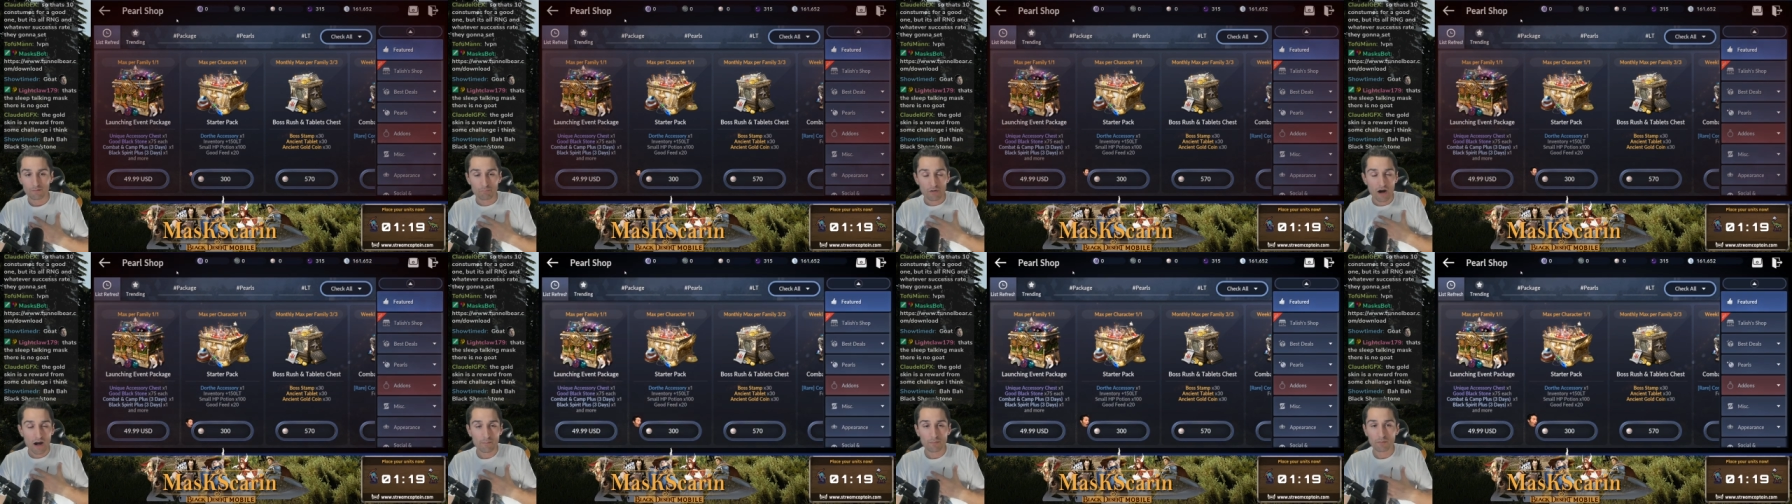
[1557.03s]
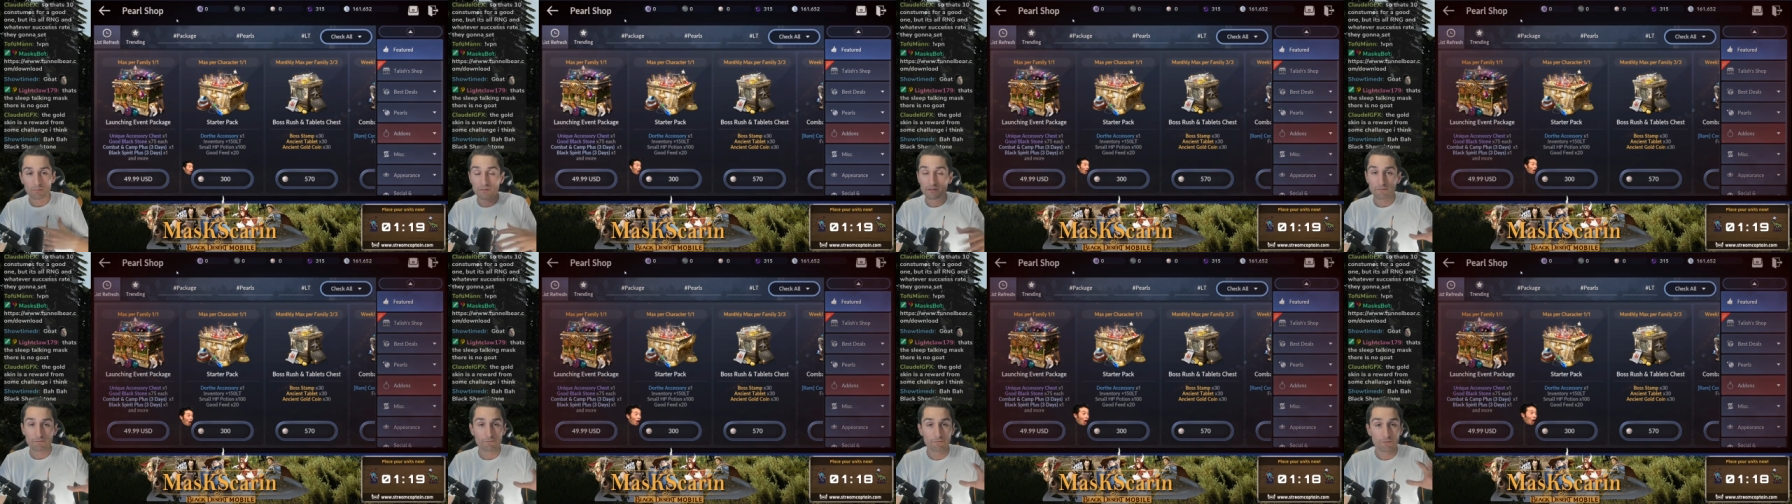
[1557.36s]

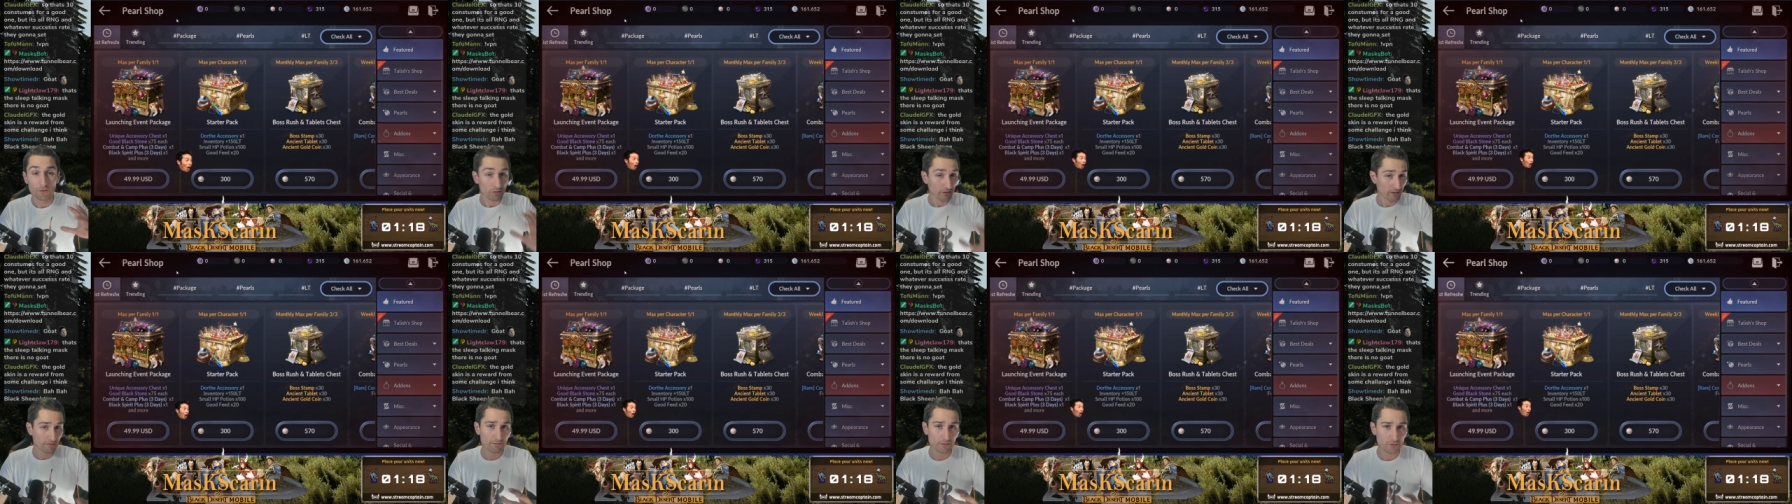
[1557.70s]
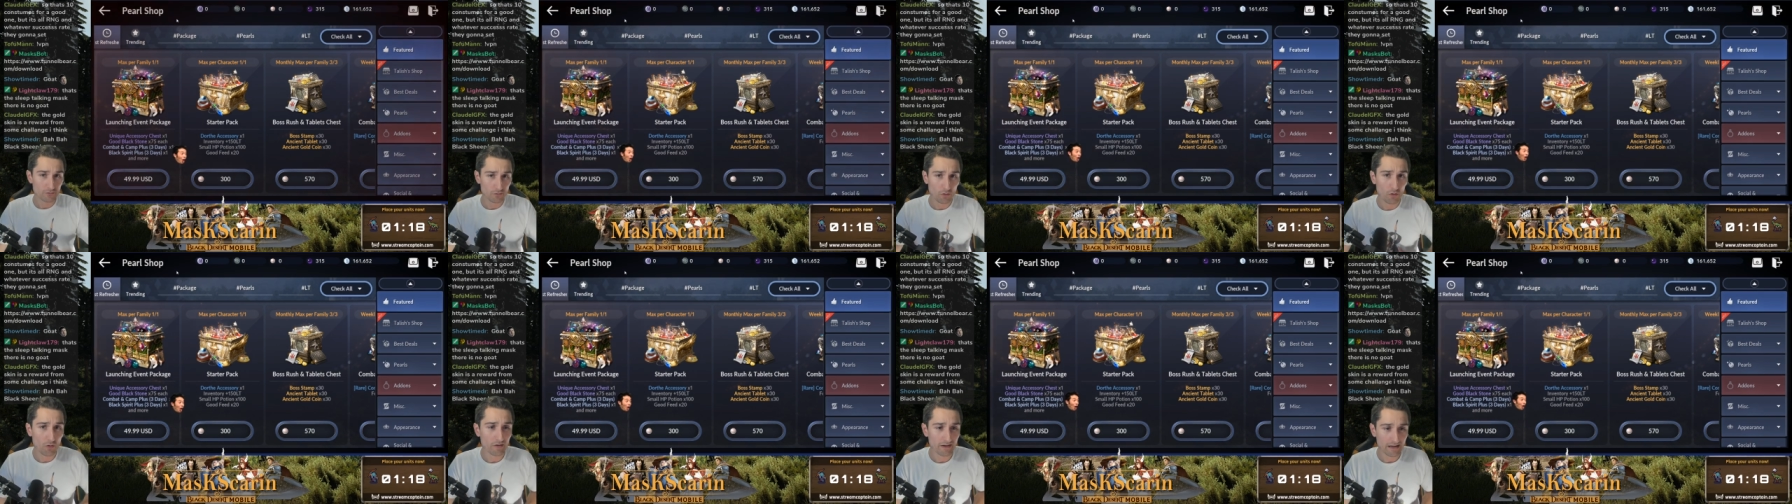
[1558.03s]
probably full
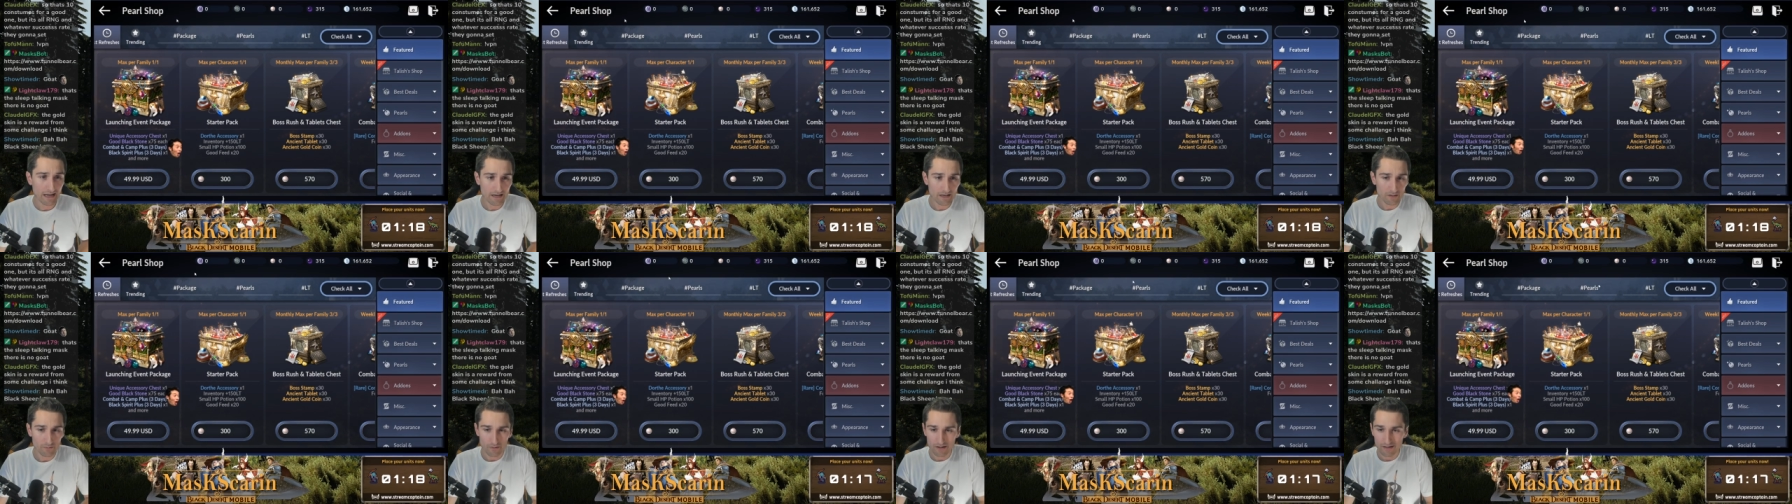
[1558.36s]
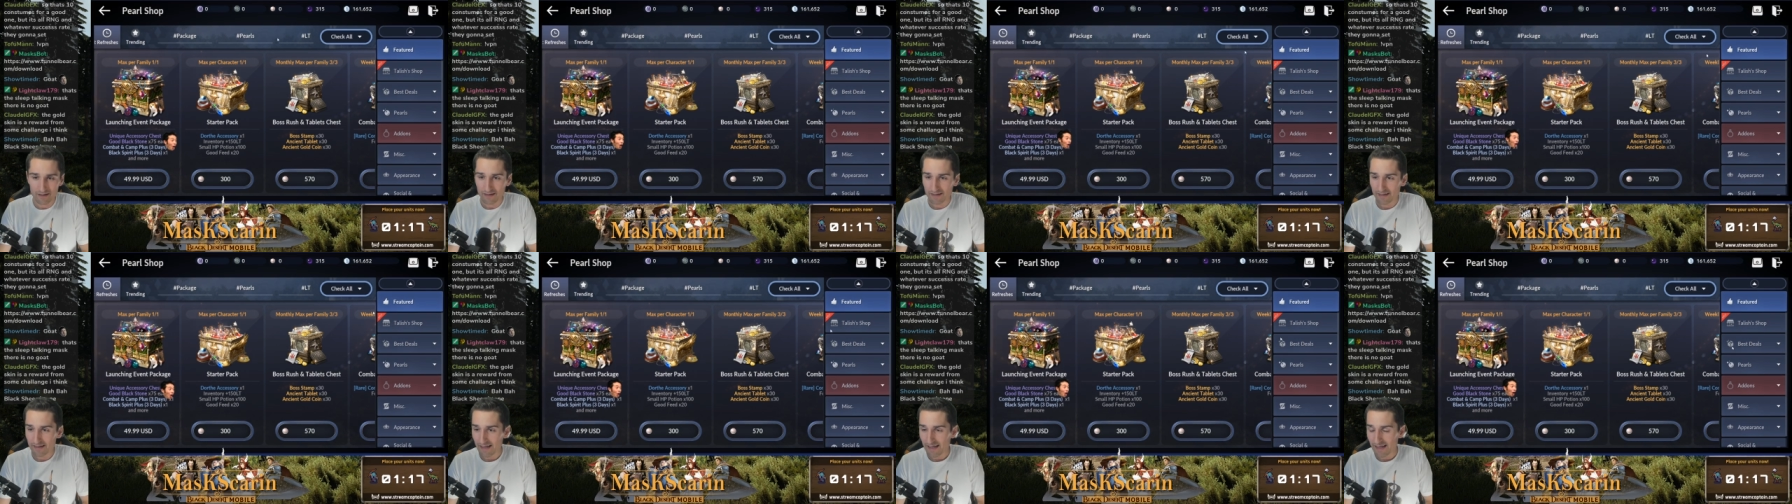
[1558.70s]
inventory
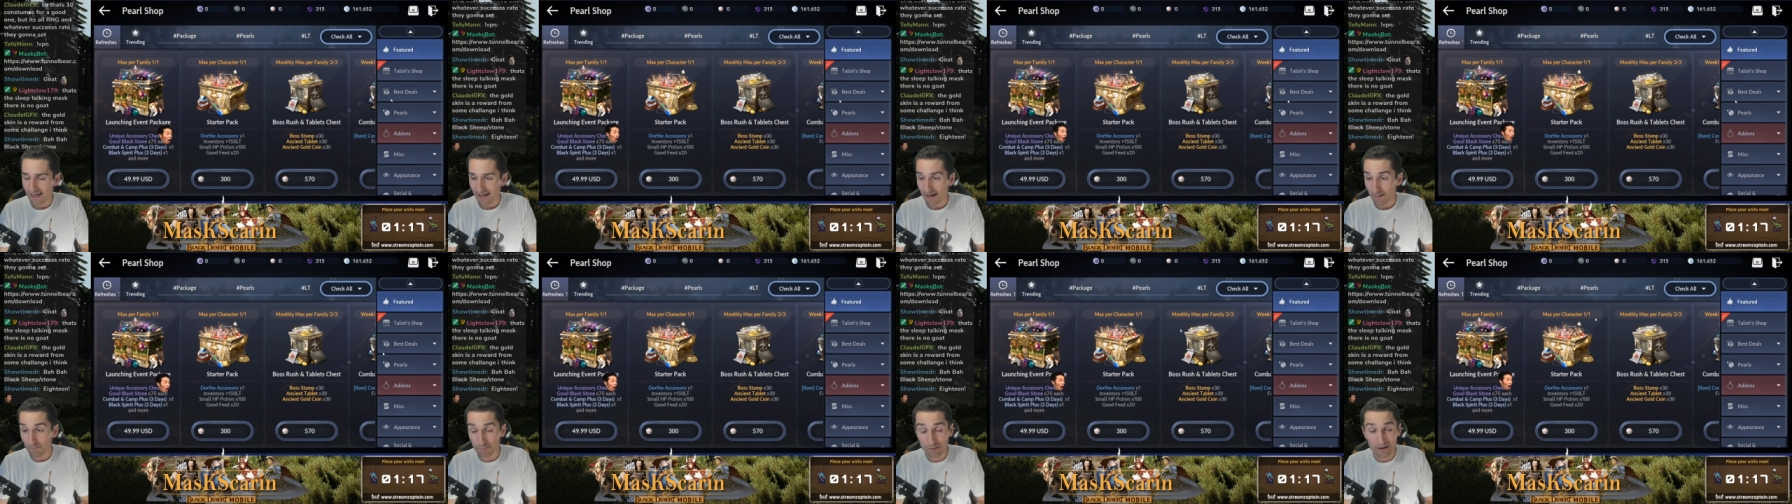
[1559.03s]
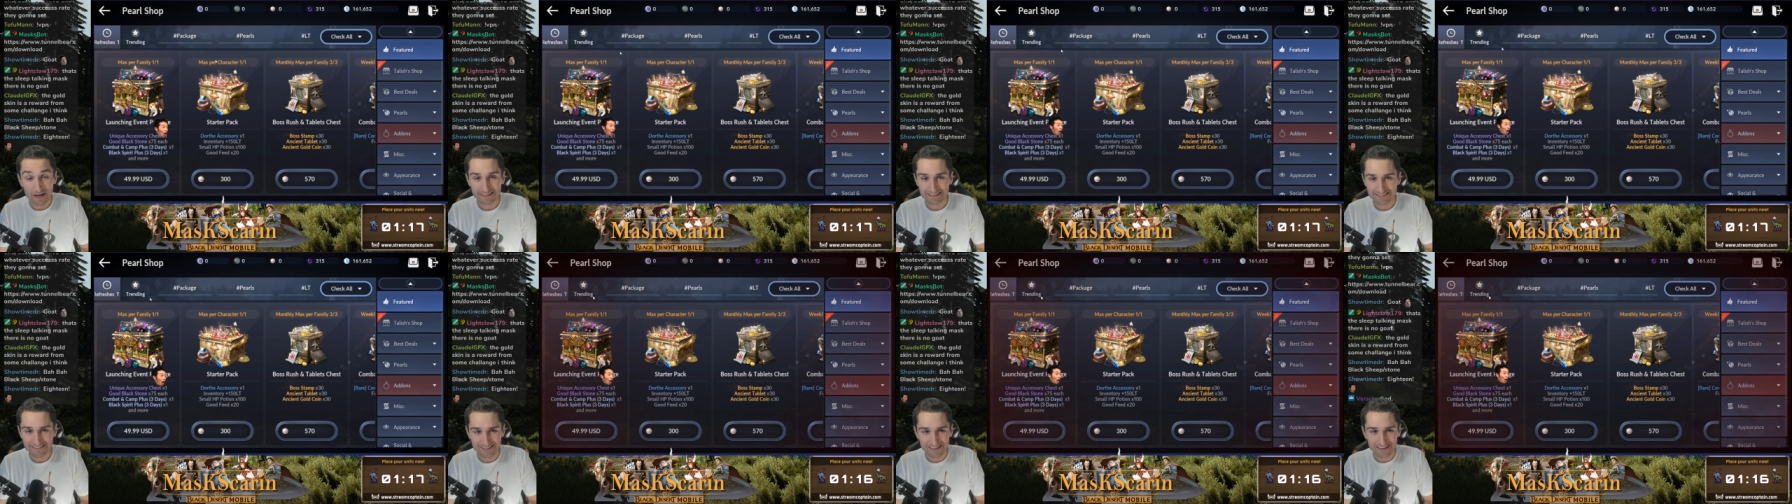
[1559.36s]
anyway.
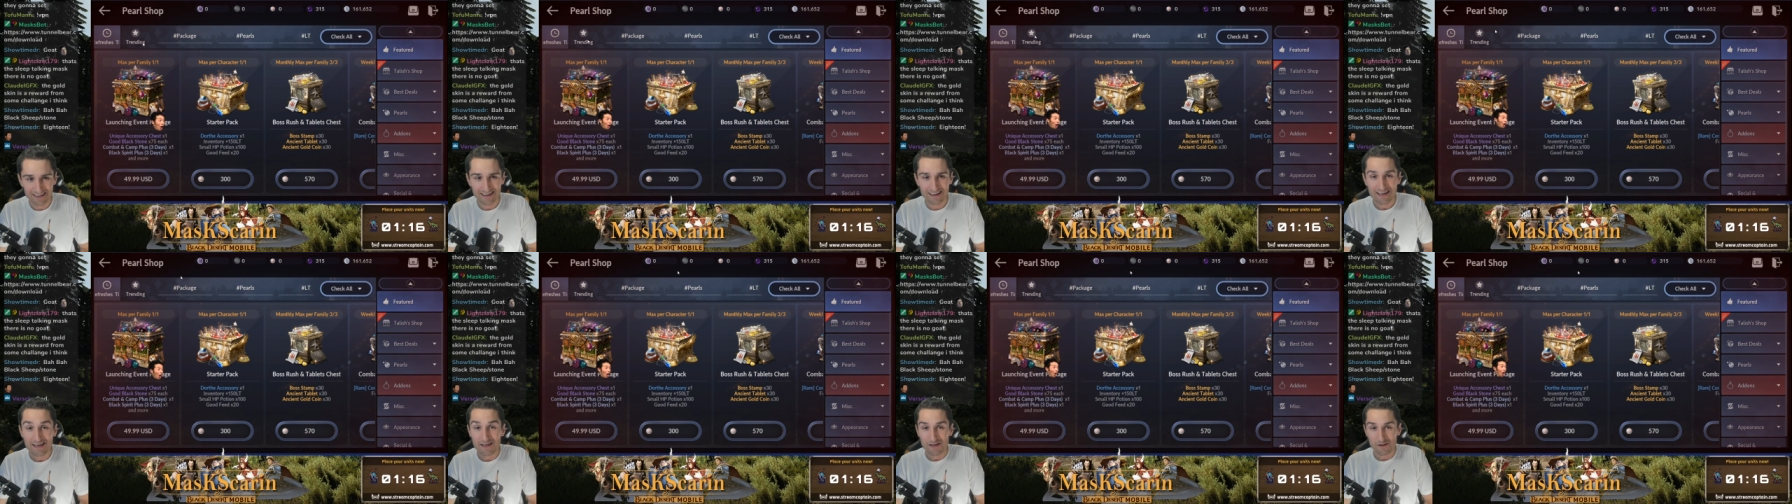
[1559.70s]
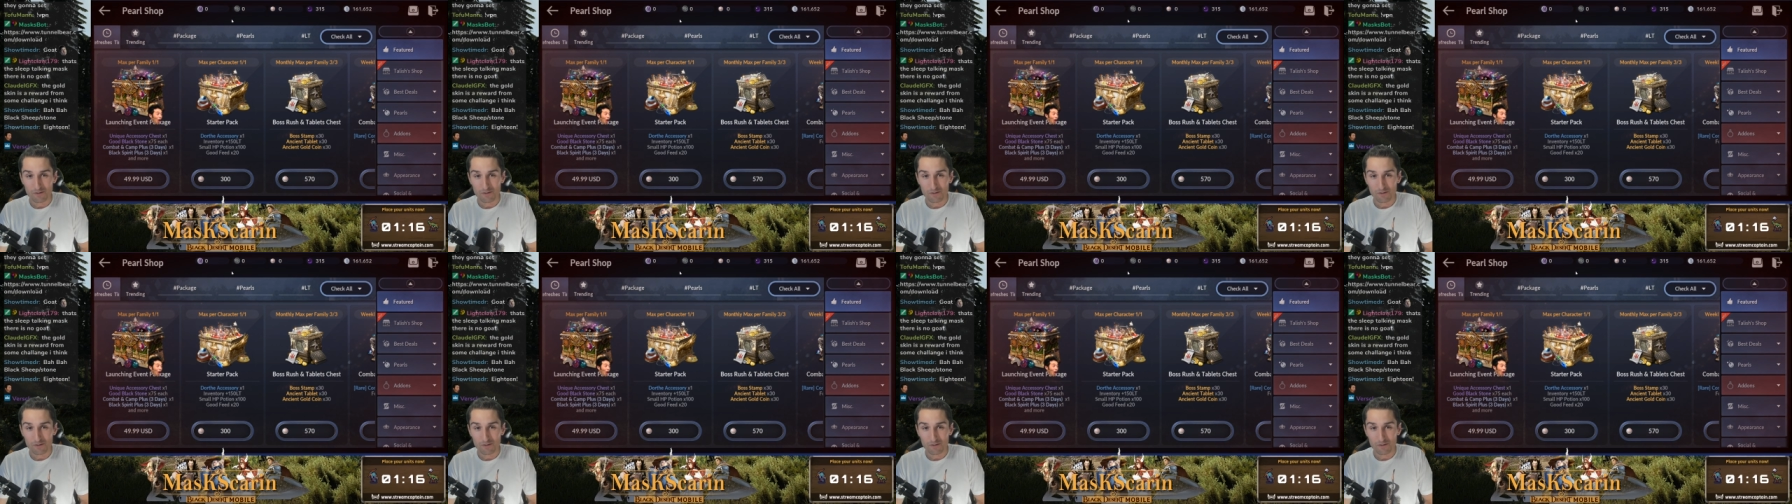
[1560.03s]
But uh,